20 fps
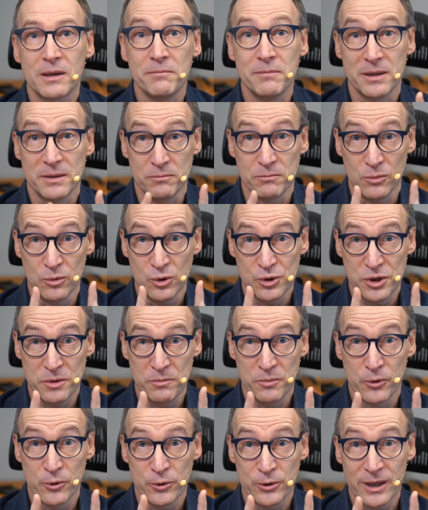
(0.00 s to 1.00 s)
But most
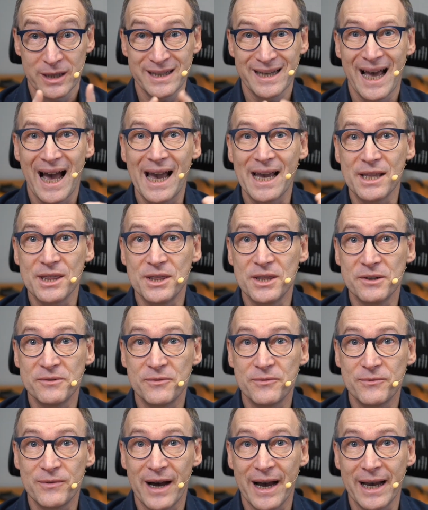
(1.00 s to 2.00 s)
important, I
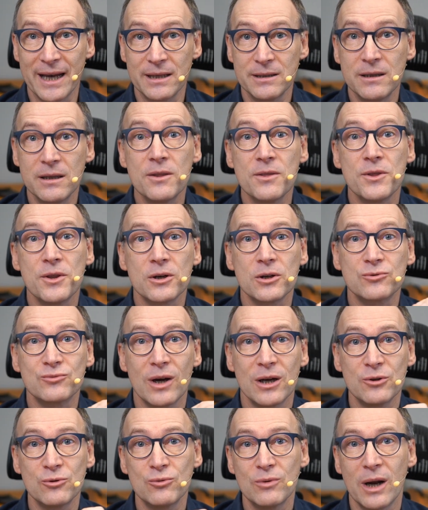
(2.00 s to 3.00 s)
define the
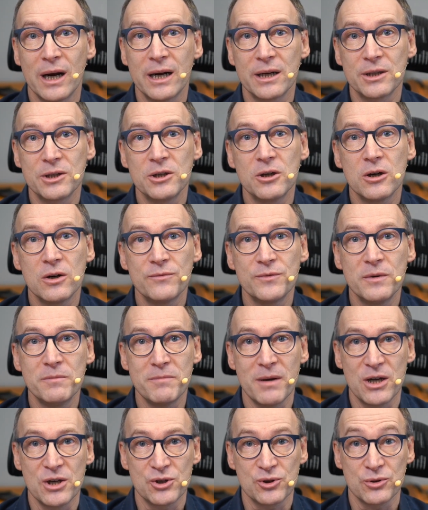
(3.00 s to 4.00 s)
granularity of the
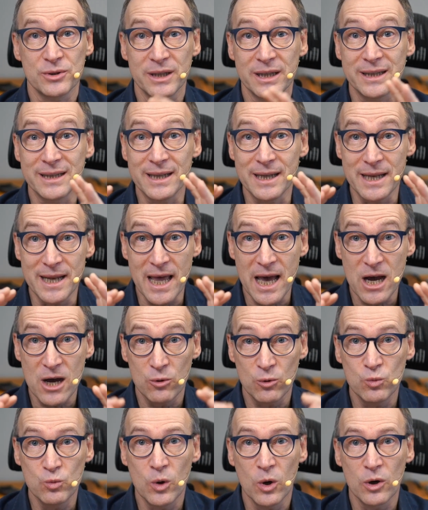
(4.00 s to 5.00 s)
measure that
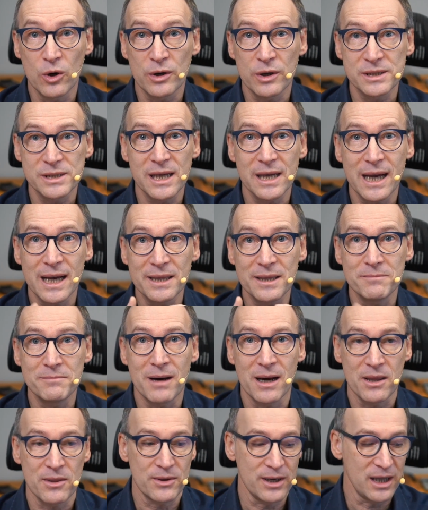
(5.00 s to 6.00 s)
now works at the
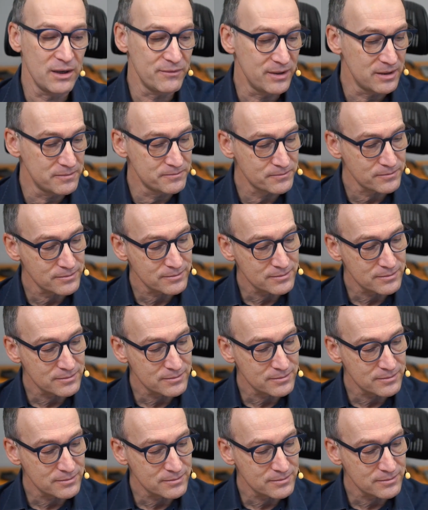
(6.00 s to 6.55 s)
month level.